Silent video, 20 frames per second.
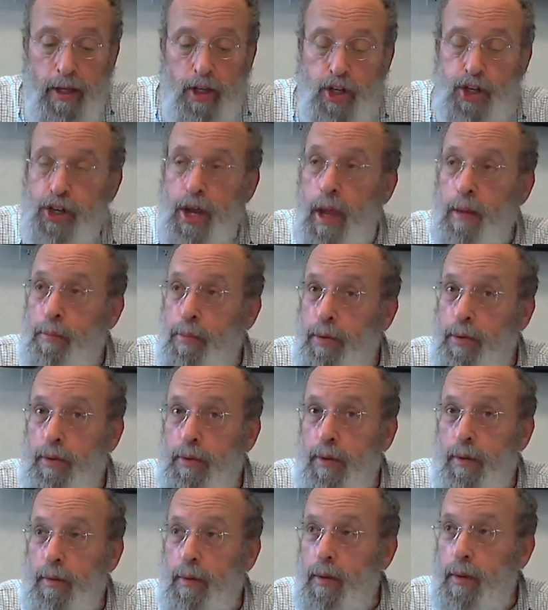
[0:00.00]
and shape.
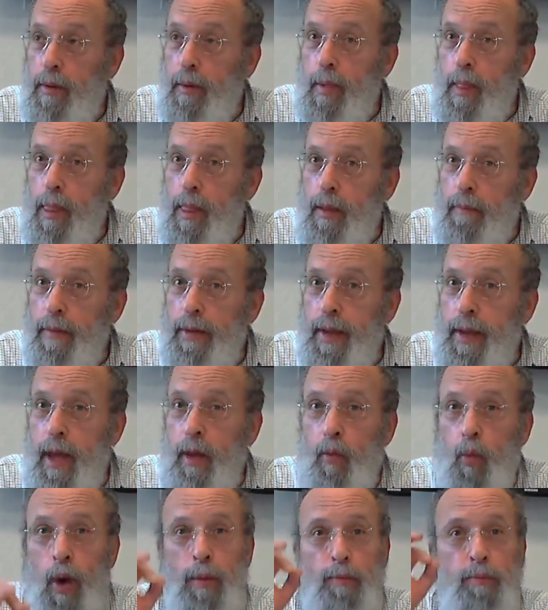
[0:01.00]

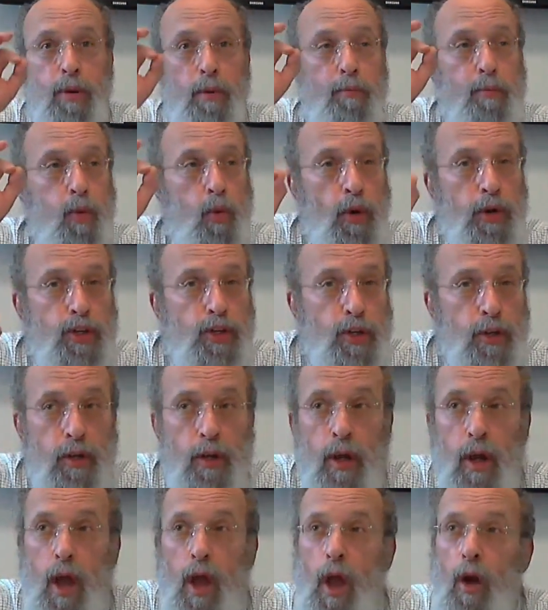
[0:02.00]
Again, what
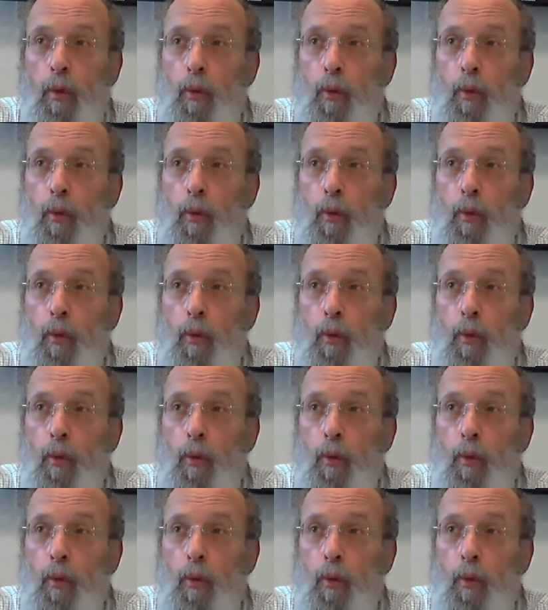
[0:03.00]
proportion?